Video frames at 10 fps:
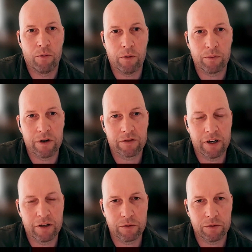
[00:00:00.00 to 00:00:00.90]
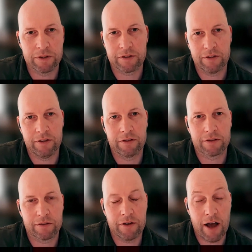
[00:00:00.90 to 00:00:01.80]
What we're trying to do
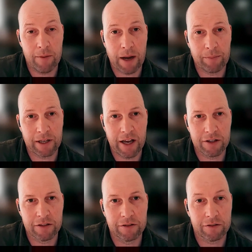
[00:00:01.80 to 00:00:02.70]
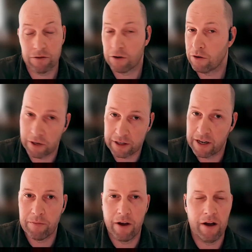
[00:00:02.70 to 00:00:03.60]
is help applications, including
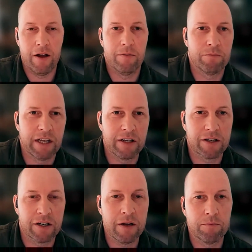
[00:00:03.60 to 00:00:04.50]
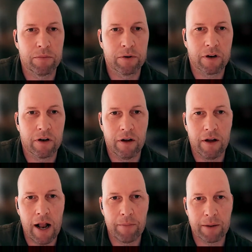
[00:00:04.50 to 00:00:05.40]
them potentially, but
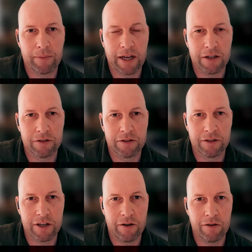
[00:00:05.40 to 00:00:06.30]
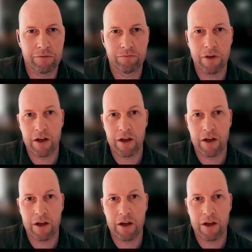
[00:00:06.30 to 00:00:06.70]
help applications in general